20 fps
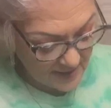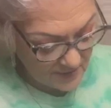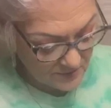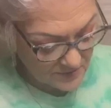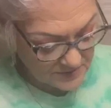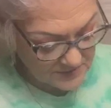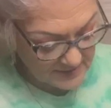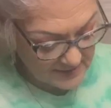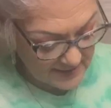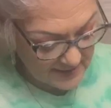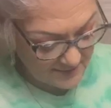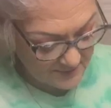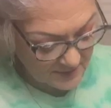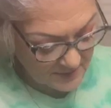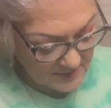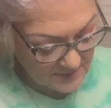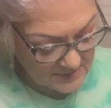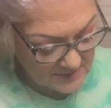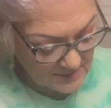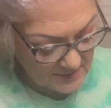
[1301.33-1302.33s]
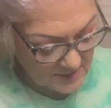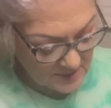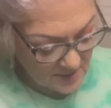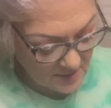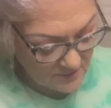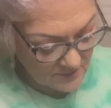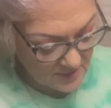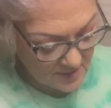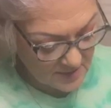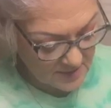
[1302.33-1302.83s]
flowers in, I'm going to tell
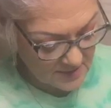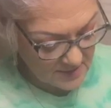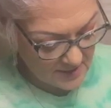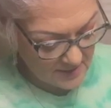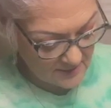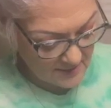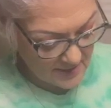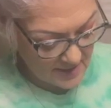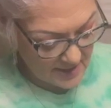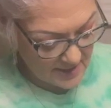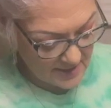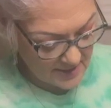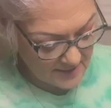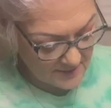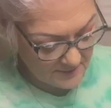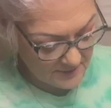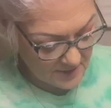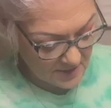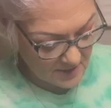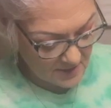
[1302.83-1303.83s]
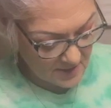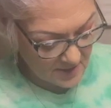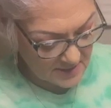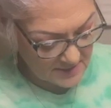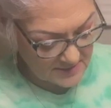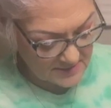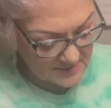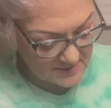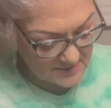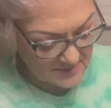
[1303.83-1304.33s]
y'all right now, I am
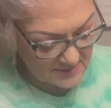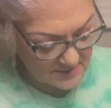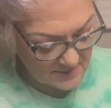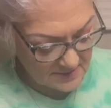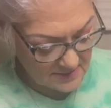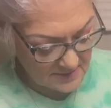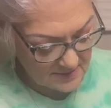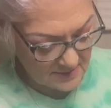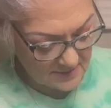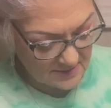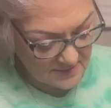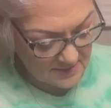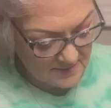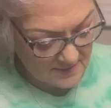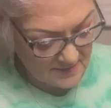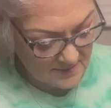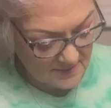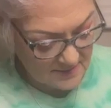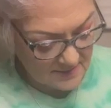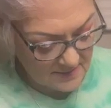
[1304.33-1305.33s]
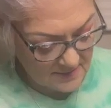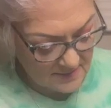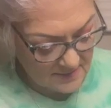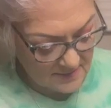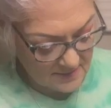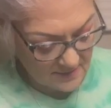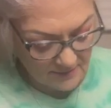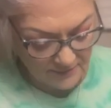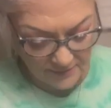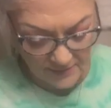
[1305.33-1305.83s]
not
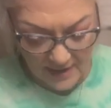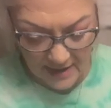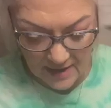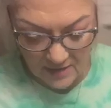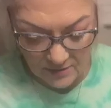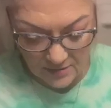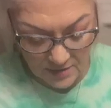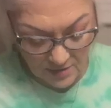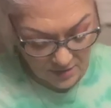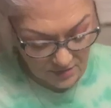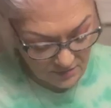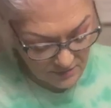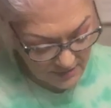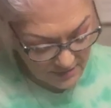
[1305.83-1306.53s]
a flower